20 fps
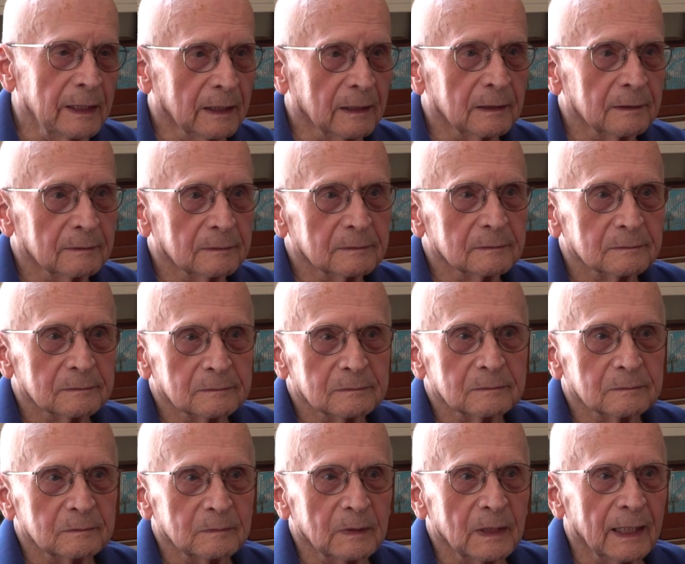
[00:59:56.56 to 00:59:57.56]
Yeah.
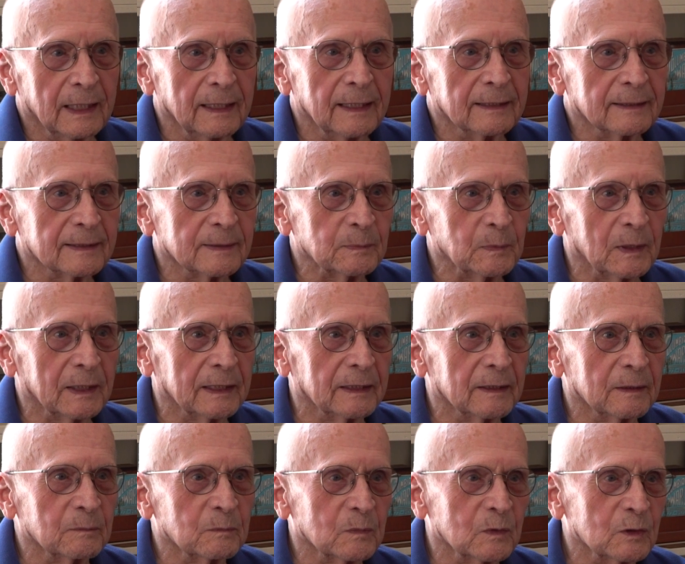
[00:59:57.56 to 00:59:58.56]
Ed
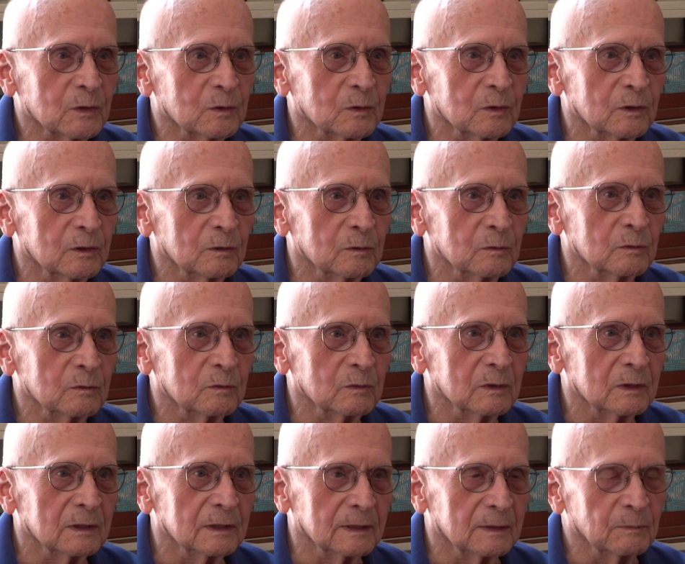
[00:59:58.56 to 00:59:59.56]
explained them to
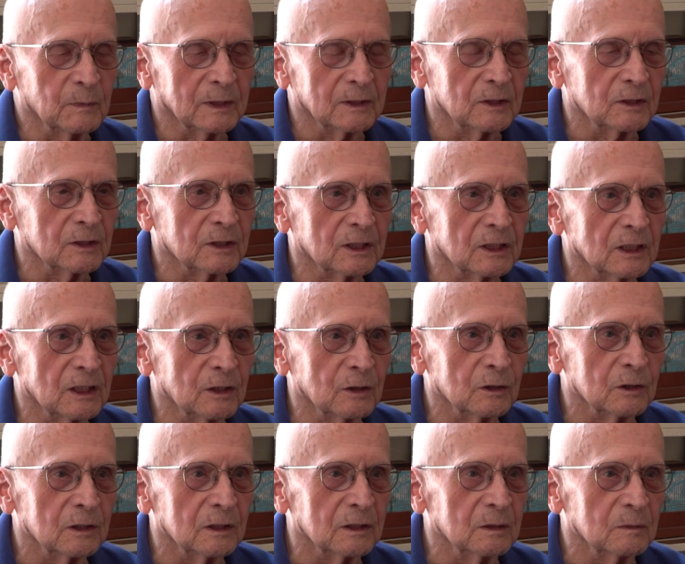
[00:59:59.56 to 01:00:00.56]
you as much as
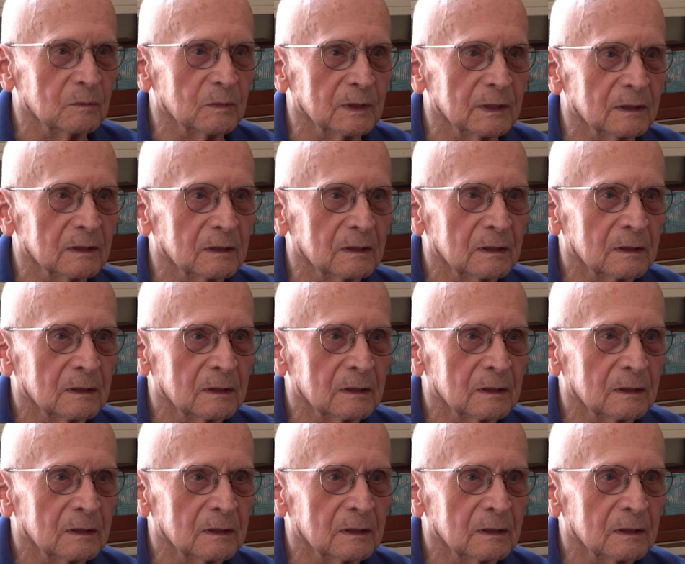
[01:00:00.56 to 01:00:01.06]
he could,